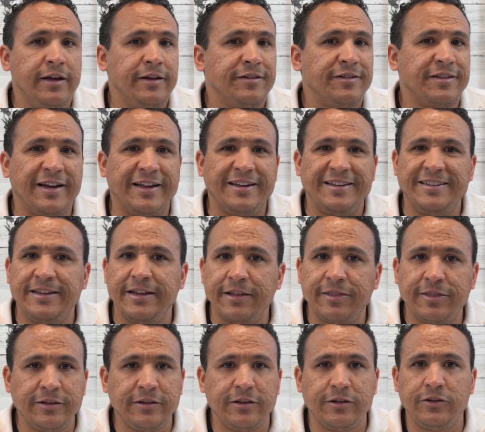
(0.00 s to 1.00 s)
It's got
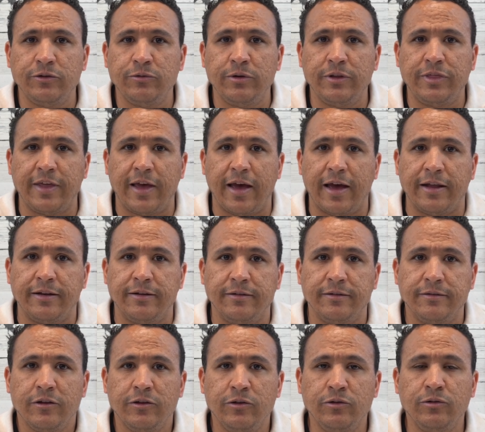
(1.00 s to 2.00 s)
nothing to do with that.
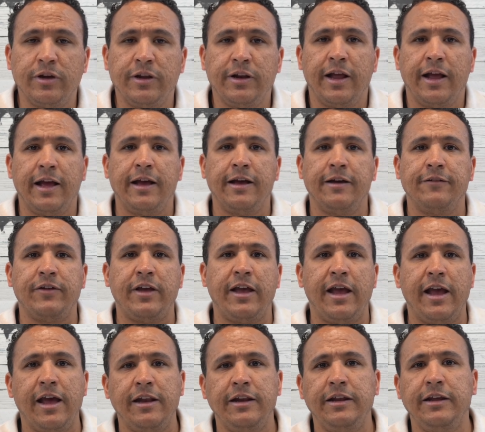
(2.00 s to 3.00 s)
You can have
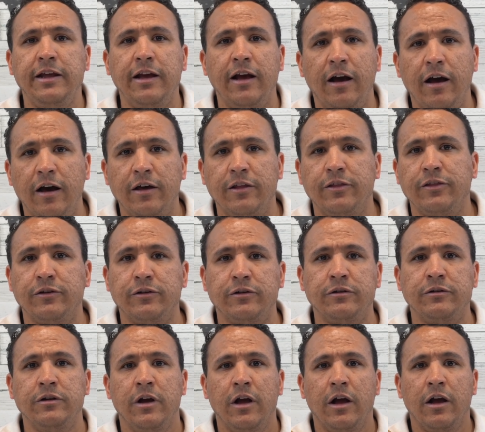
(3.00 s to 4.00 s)
any
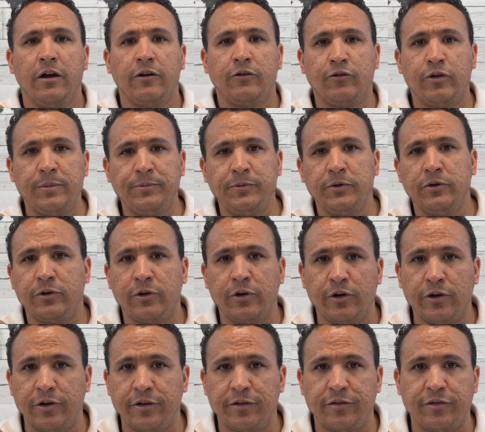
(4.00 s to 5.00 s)
other
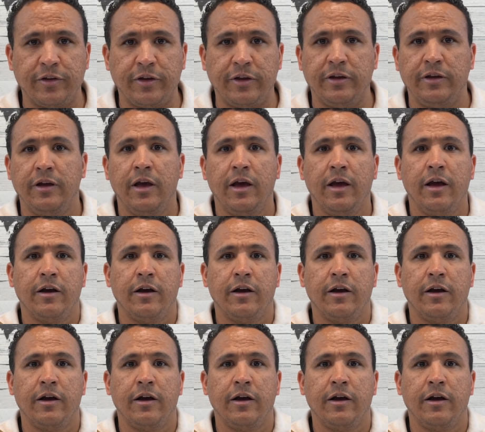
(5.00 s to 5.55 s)
cryptocurrency